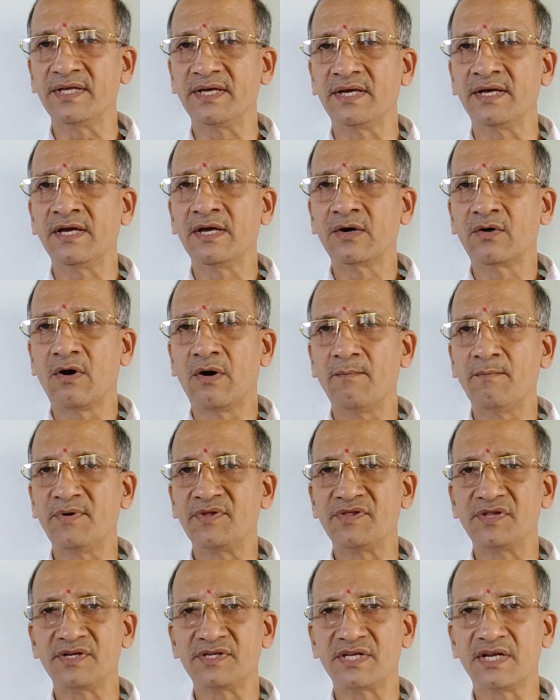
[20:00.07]
compensation
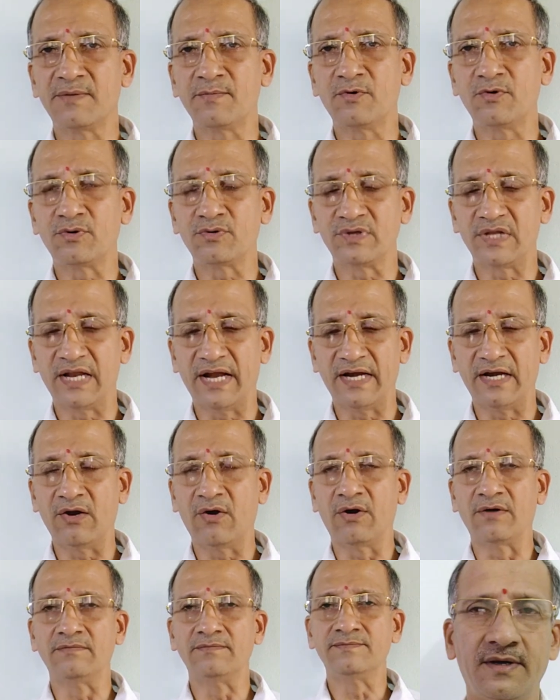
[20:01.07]
amount to the landlord.
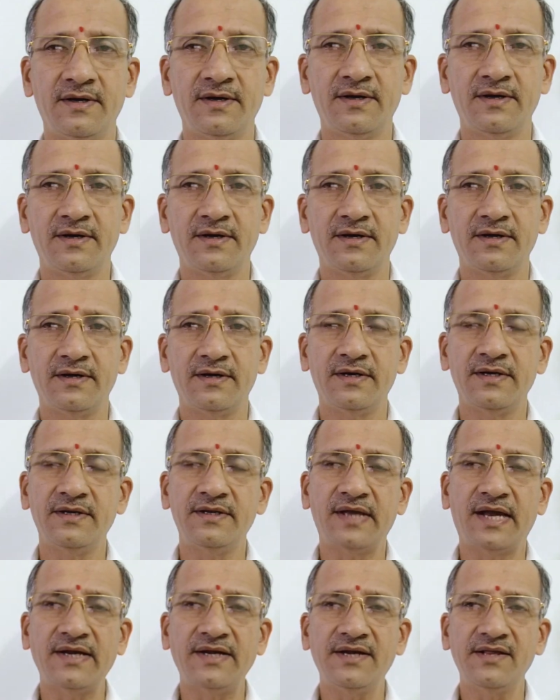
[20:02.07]

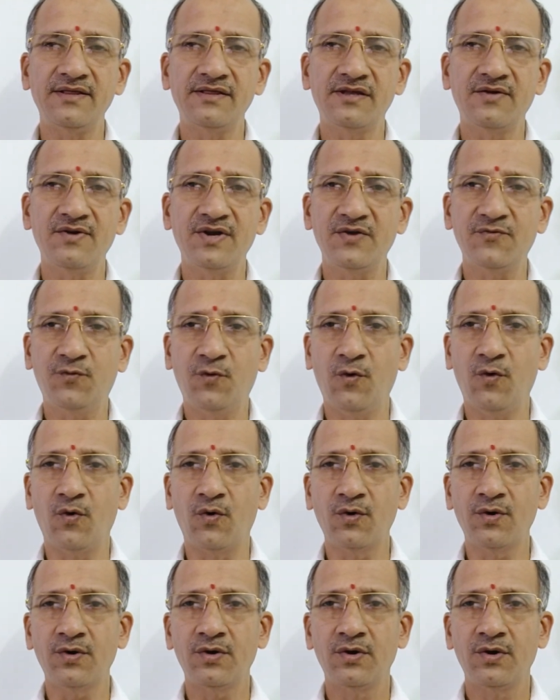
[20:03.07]
In
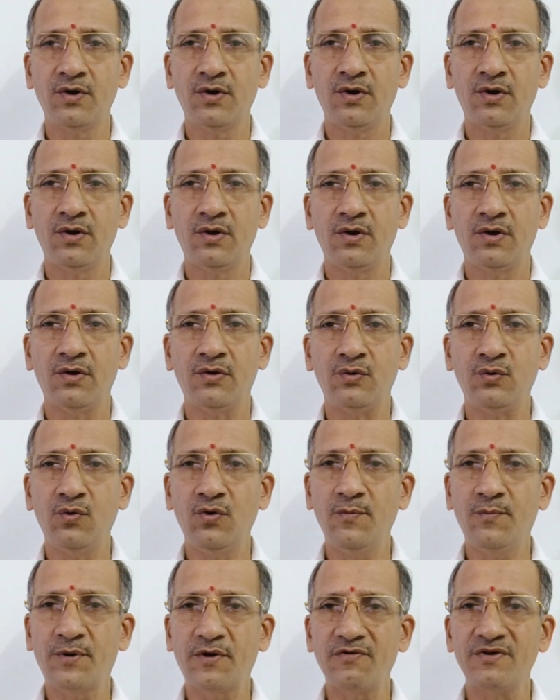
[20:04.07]
1974,
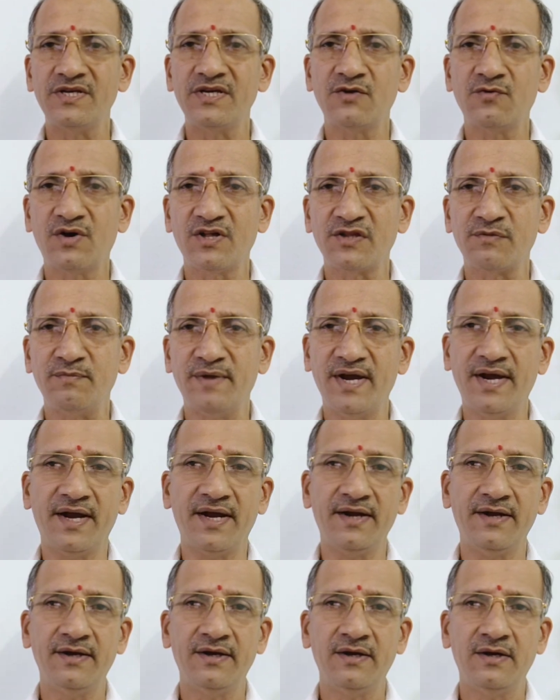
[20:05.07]
no provision was
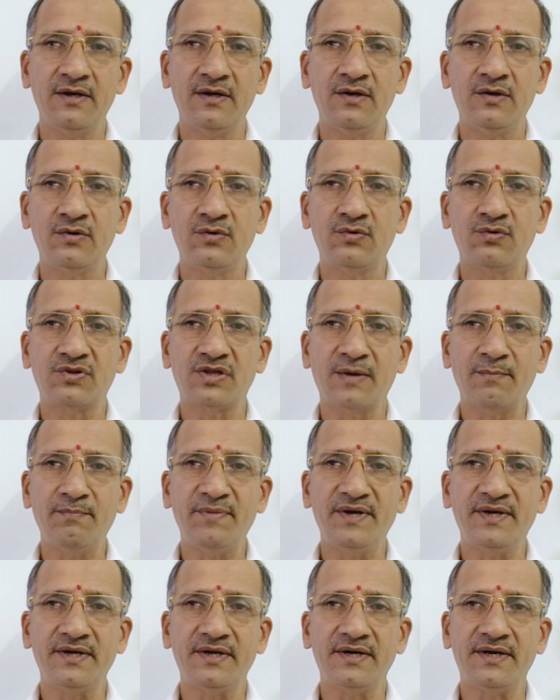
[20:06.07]
made to
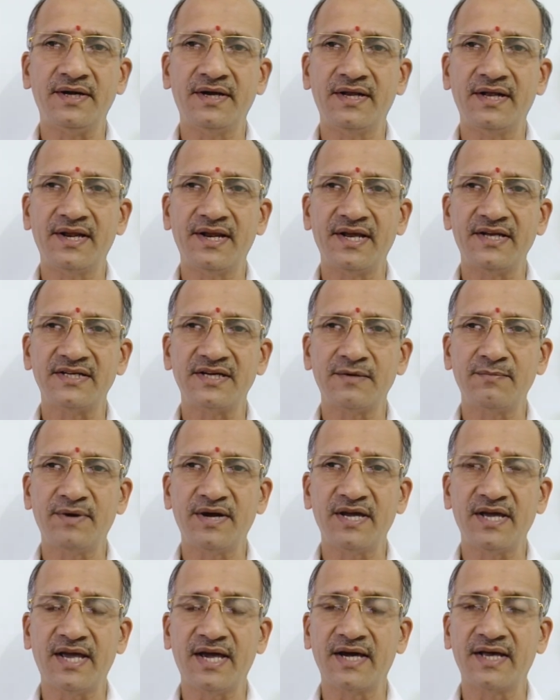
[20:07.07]
submit declaration
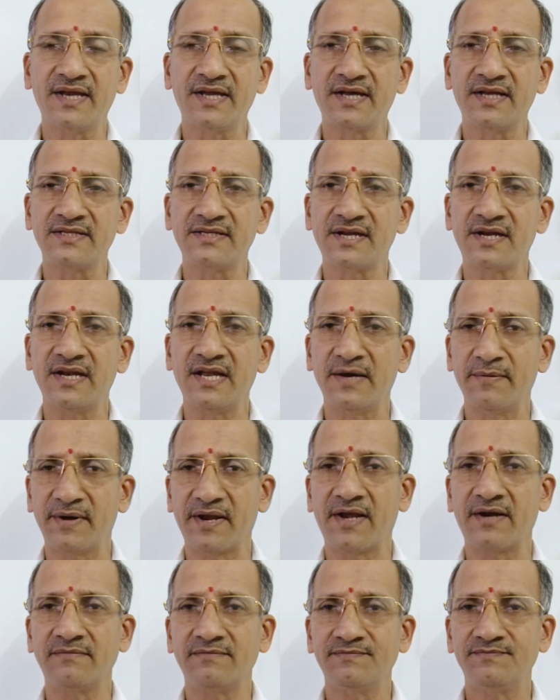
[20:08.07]
by agricultural
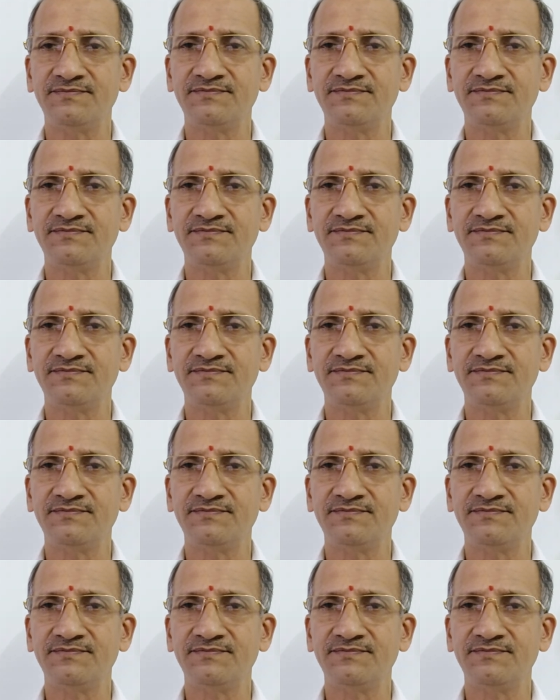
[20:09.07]
laborer.